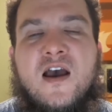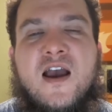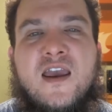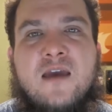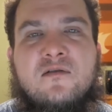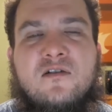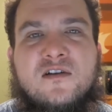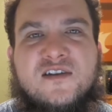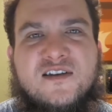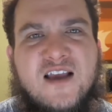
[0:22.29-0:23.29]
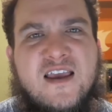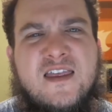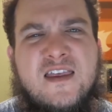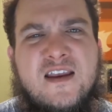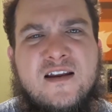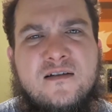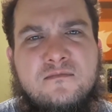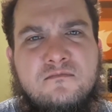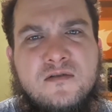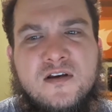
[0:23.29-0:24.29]
I came across the
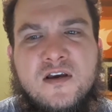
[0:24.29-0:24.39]
Zethydum